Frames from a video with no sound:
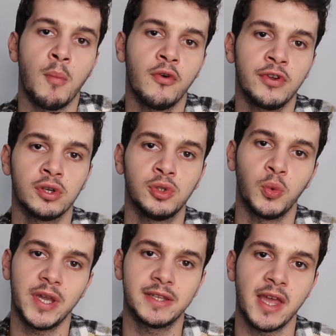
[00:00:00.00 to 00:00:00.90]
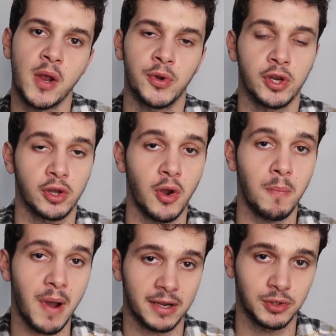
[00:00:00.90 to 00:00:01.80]
moving on to Weekday, we're gonna go
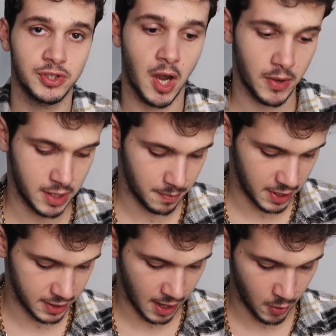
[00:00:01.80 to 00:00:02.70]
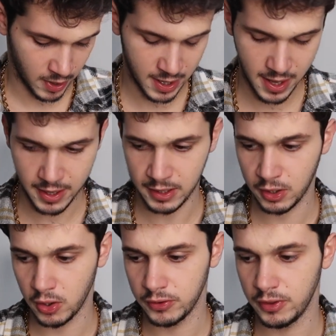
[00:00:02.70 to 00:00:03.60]
back to Zara in a bit. I went ahead and
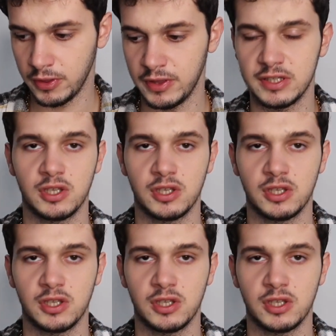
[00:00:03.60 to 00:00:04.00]
got this